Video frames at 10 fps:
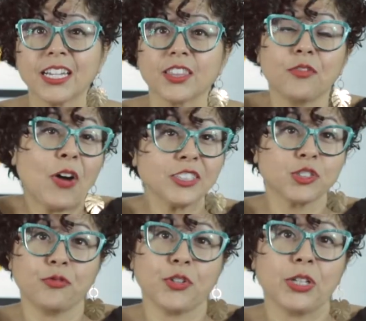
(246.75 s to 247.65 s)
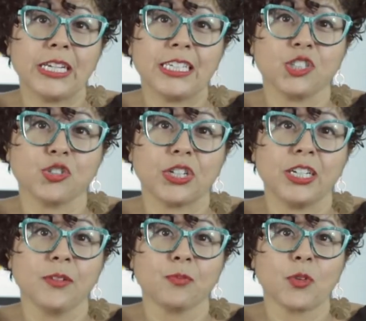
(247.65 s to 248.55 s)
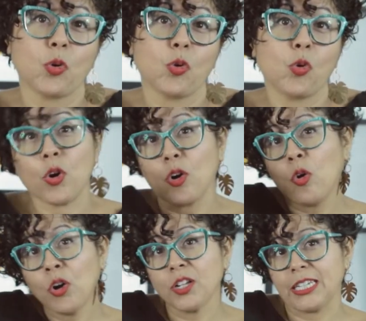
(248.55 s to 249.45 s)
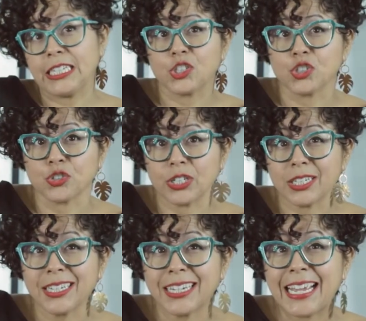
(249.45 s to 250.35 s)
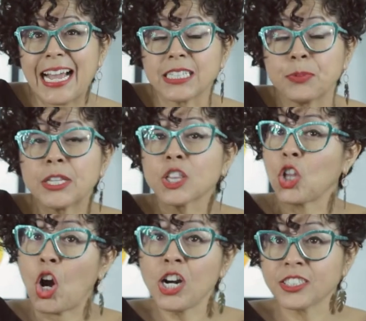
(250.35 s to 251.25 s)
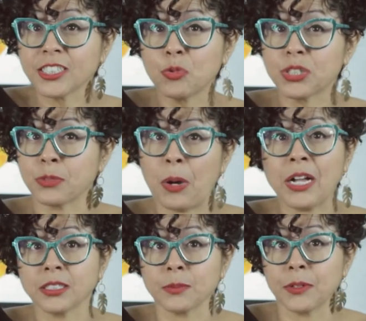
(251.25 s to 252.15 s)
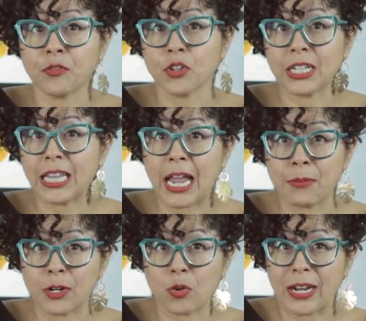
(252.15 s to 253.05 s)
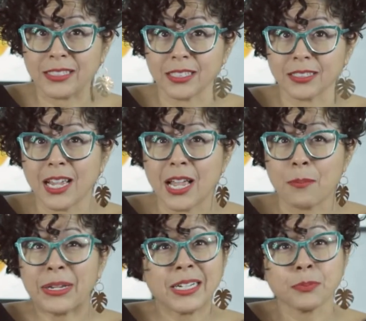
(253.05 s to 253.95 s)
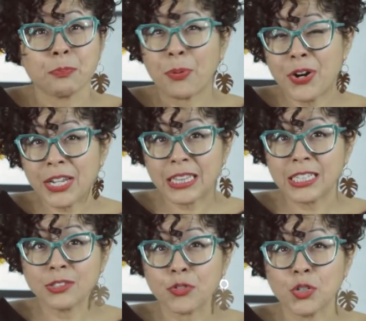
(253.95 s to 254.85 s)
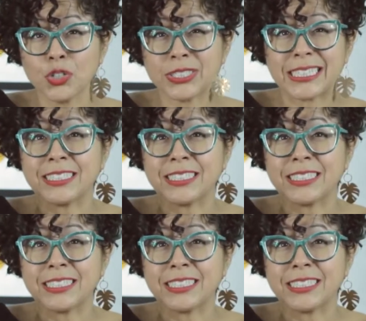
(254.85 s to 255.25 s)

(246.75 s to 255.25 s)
The fossil fuel industry, or oil industry, has been largely responsible for the climate crisis because burning these fuels is